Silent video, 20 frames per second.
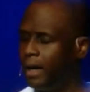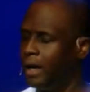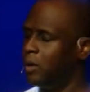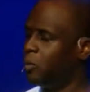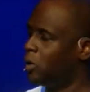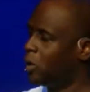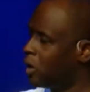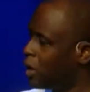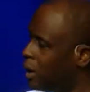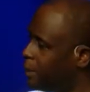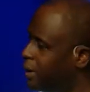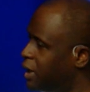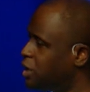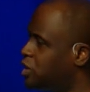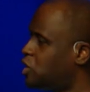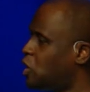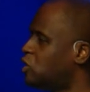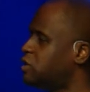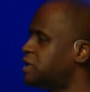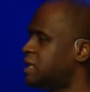and we're going to be a
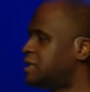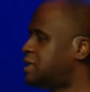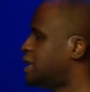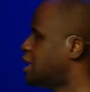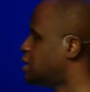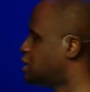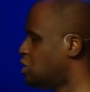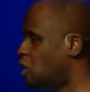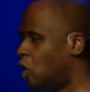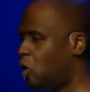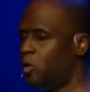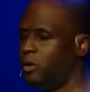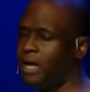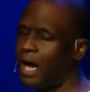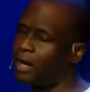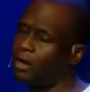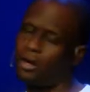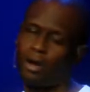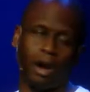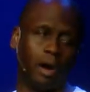church that says, no,
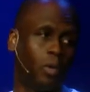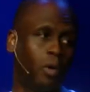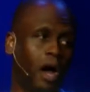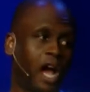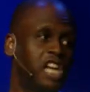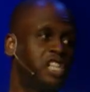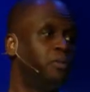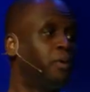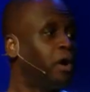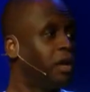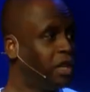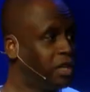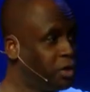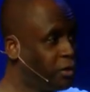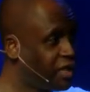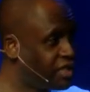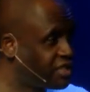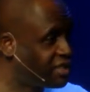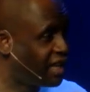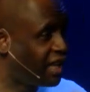not on our watch. We're going to do
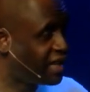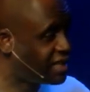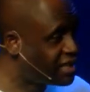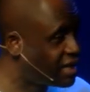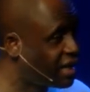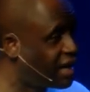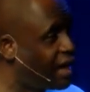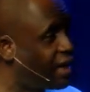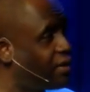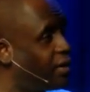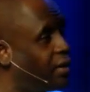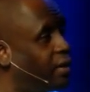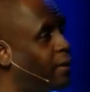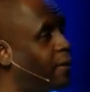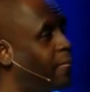this thing together.